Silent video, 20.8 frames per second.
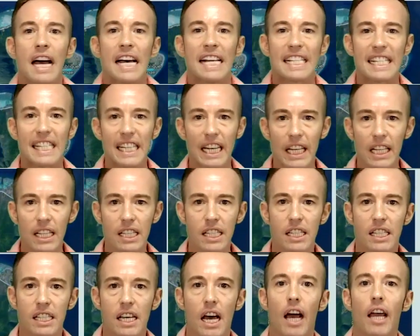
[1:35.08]

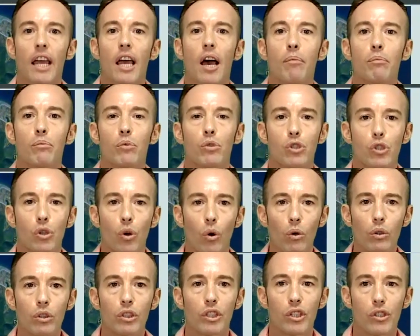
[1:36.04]
Since I am a
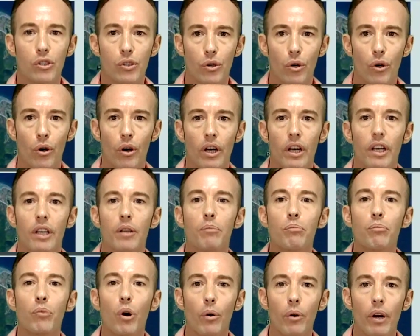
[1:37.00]
school teacher
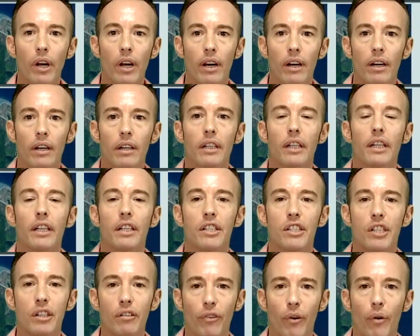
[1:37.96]
in Morea in
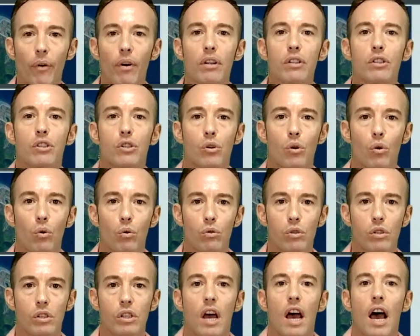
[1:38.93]
different
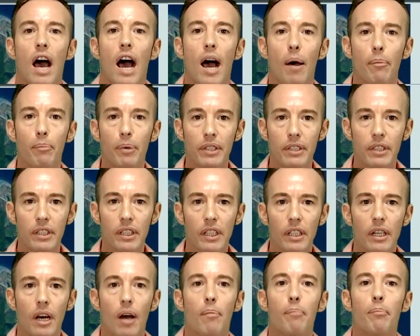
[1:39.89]
schools,
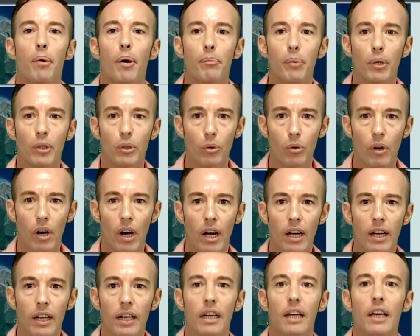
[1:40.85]
Hapiti,
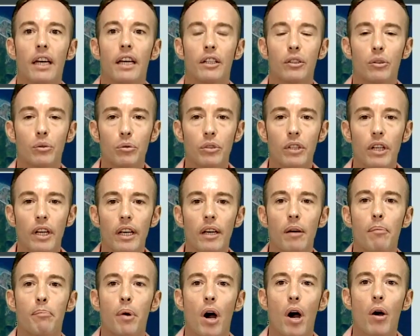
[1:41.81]
Papetoai, and today
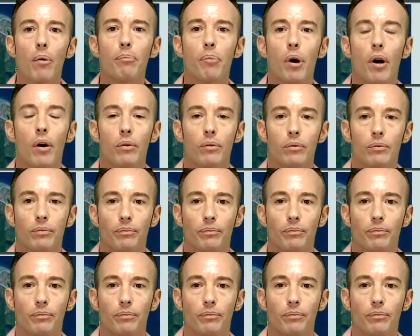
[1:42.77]
Pau Pau.